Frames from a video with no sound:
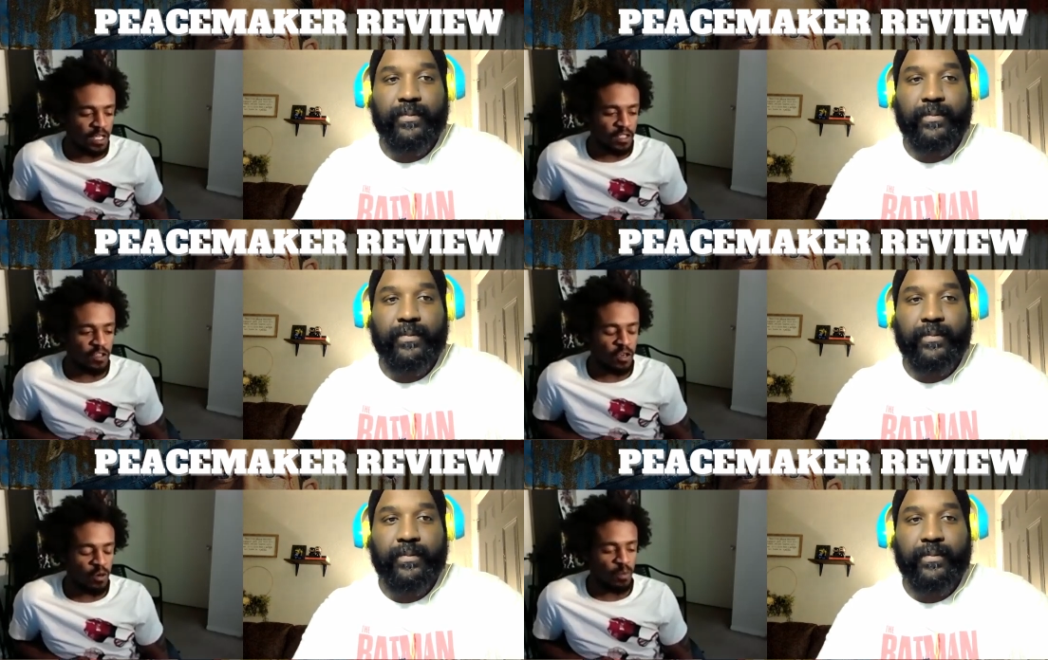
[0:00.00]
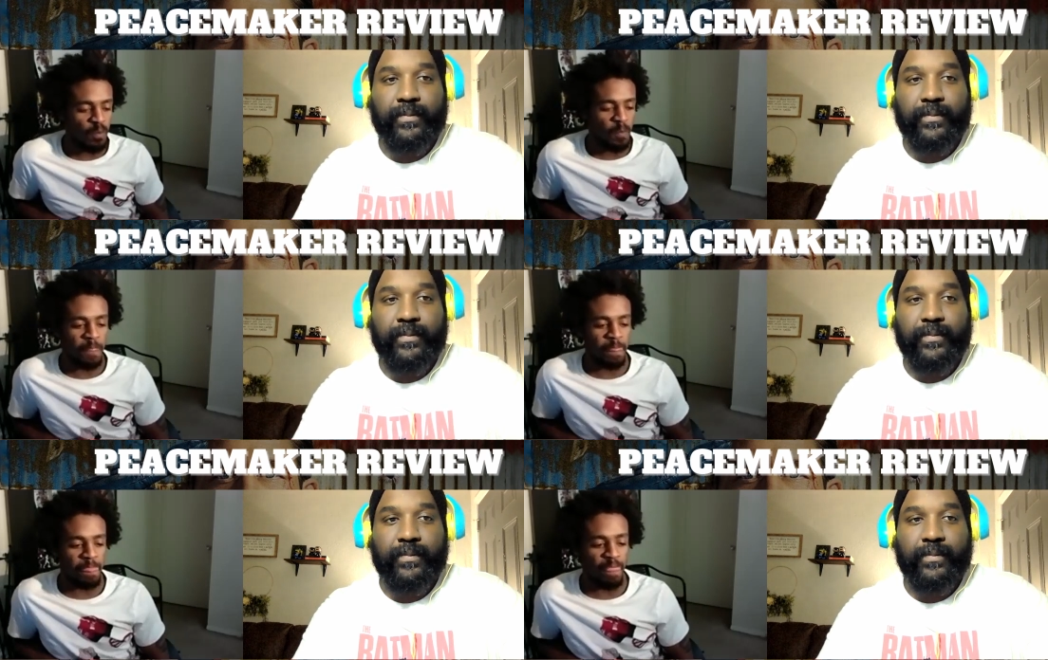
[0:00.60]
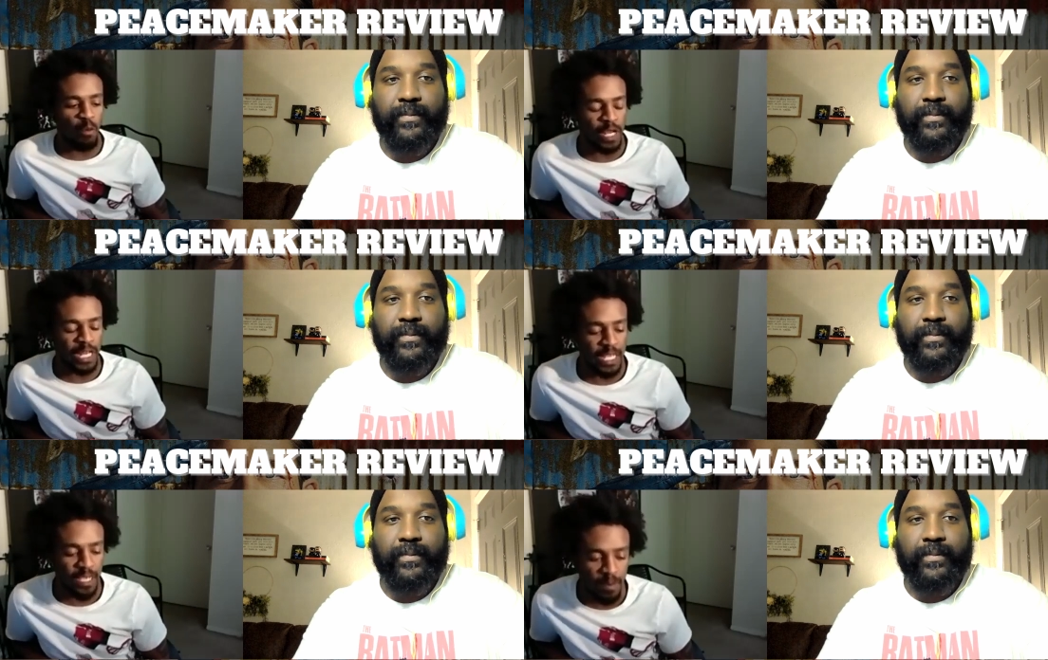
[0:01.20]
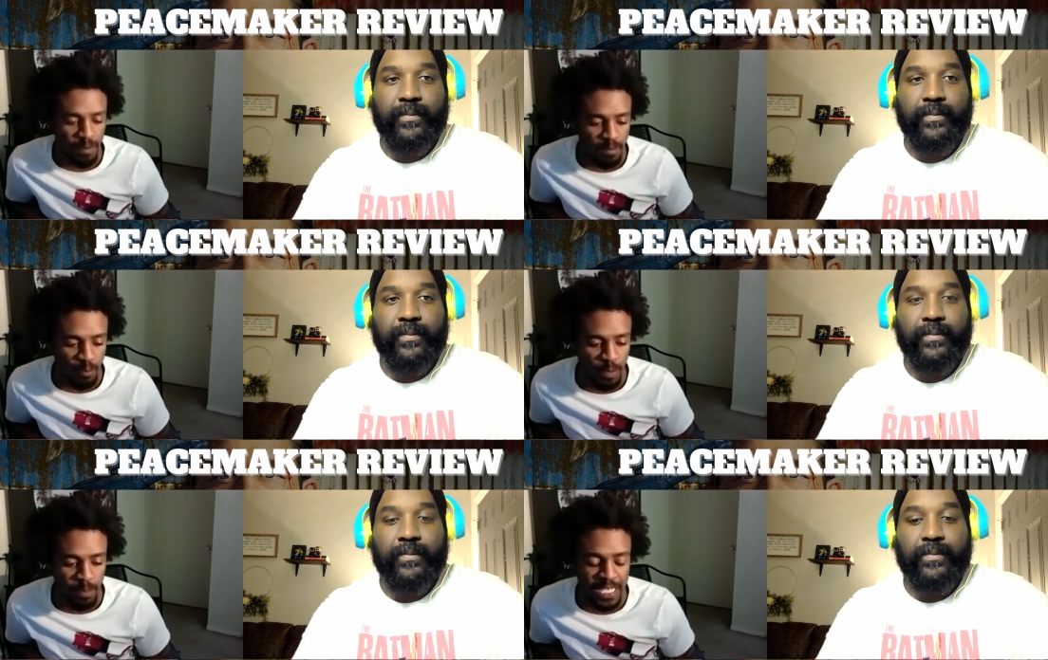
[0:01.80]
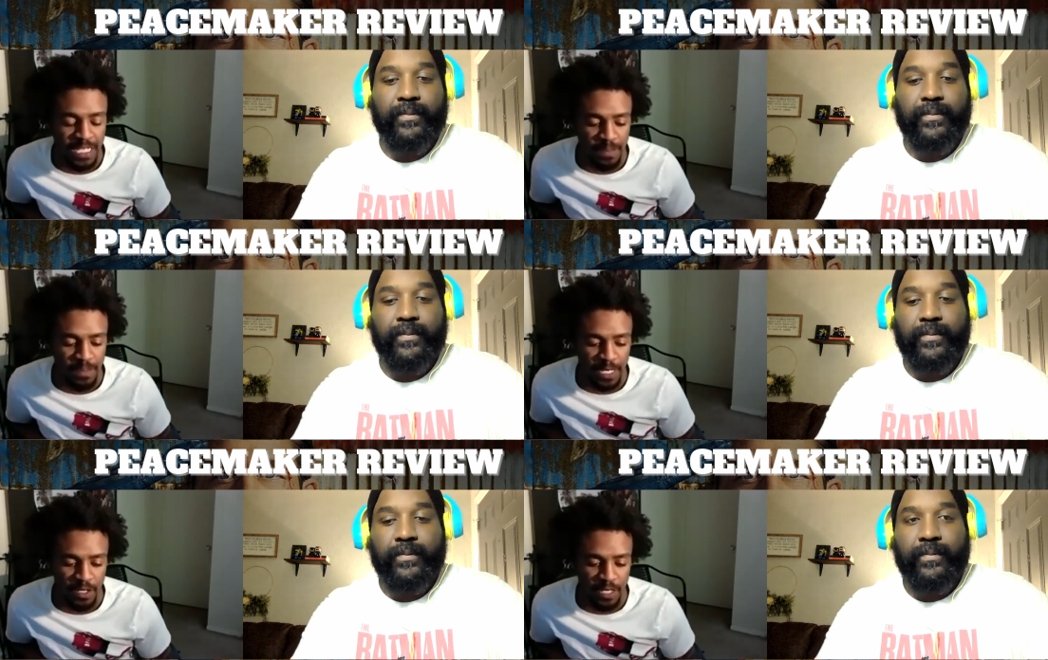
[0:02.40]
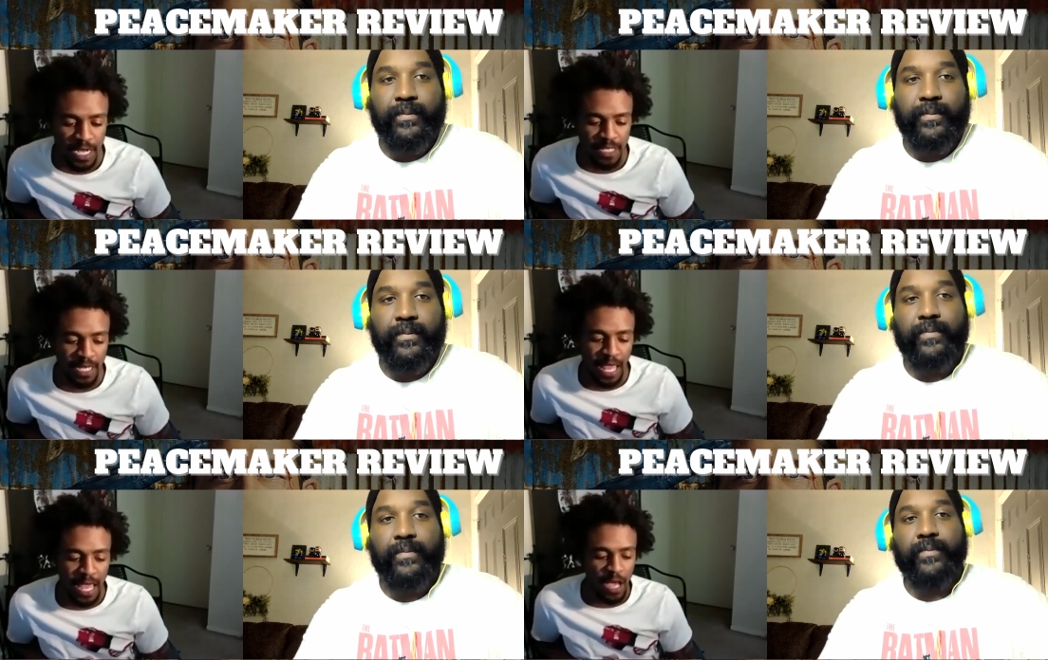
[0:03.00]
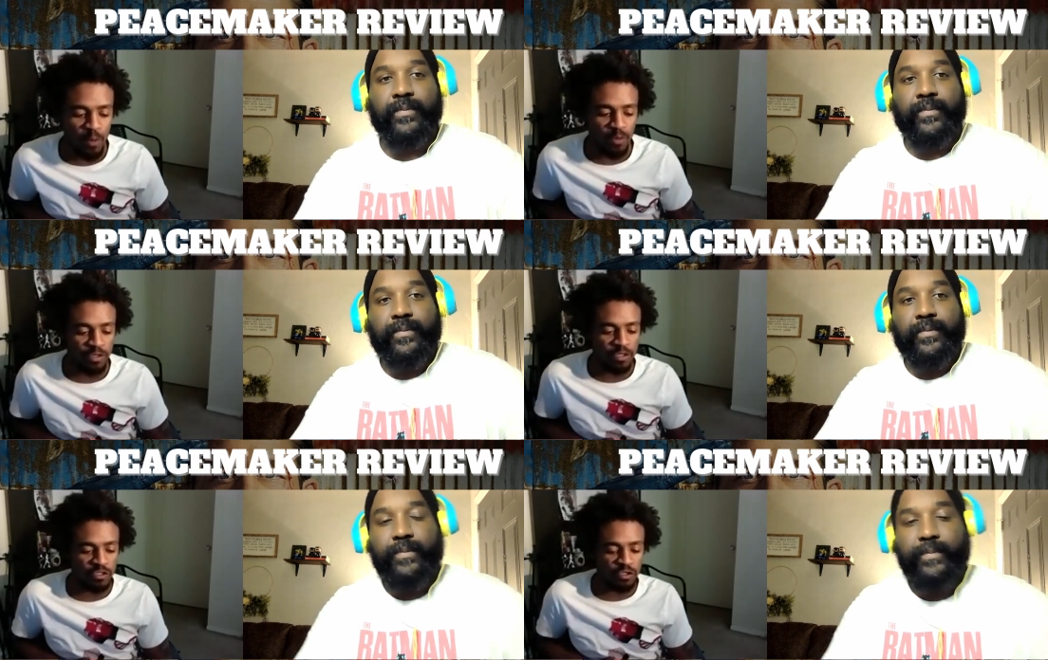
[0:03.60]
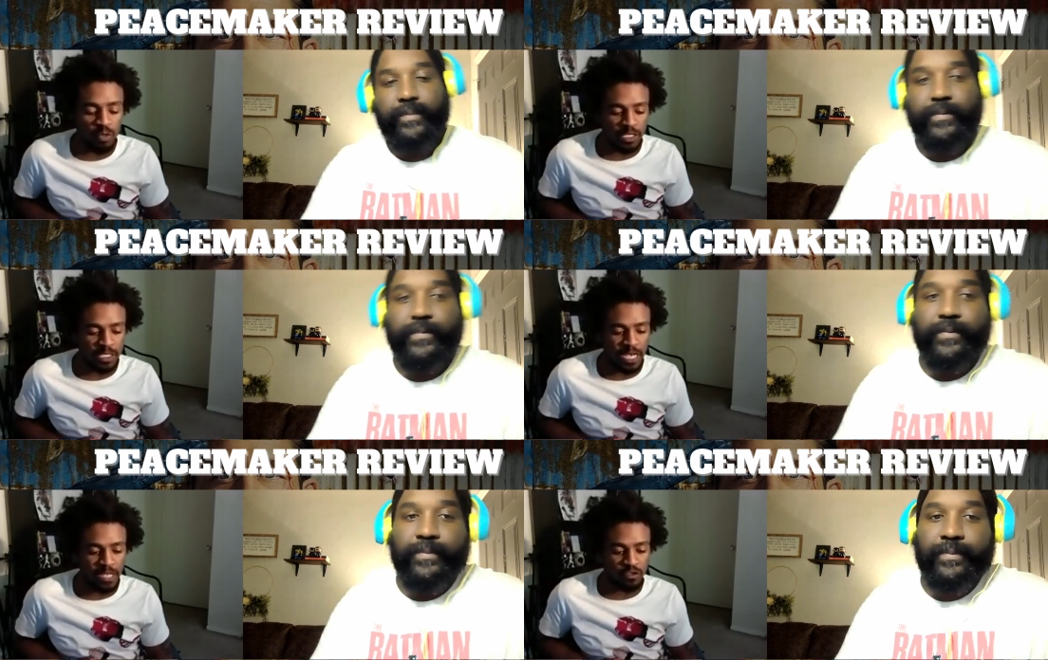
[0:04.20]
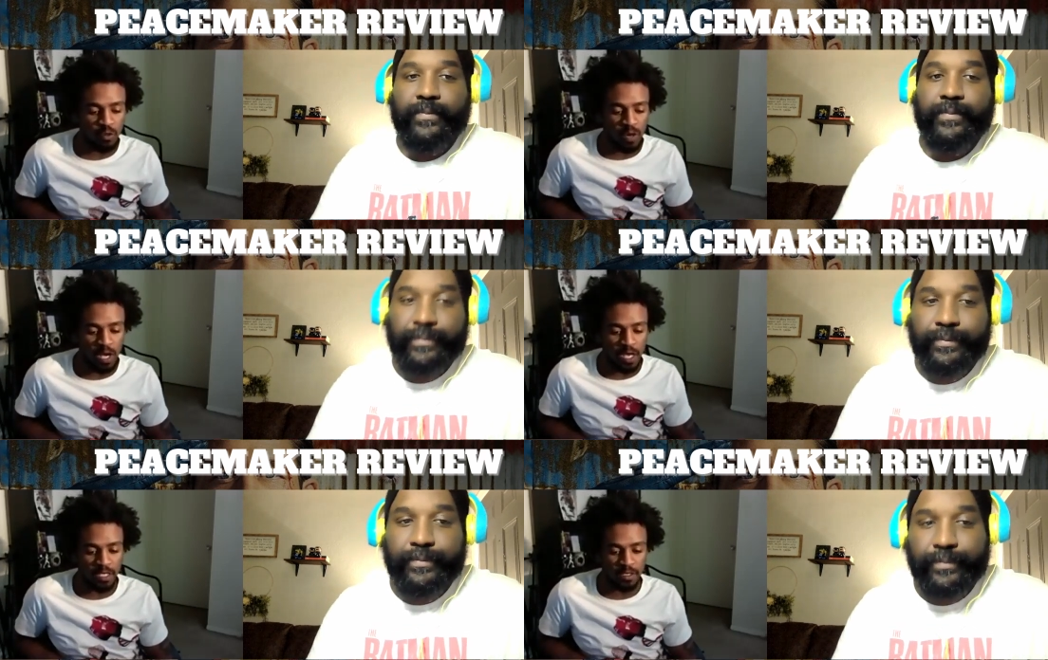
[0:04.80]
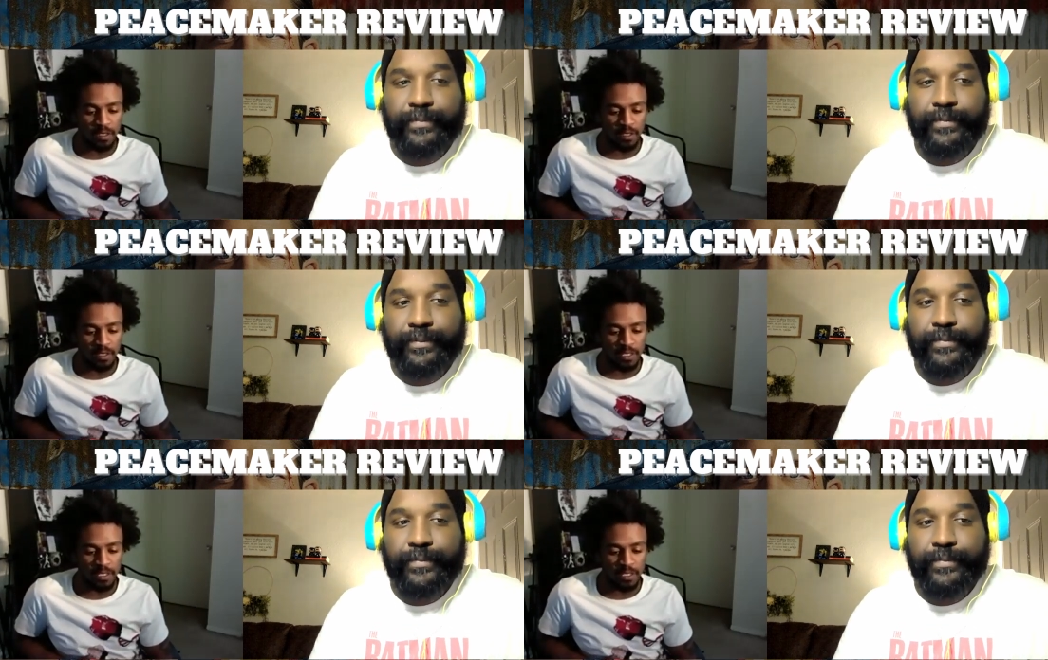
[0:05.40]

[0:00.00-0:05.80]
Speaker 1: So with him, with Peacemaker kind of out in the Suicide Squad, mm-hmm.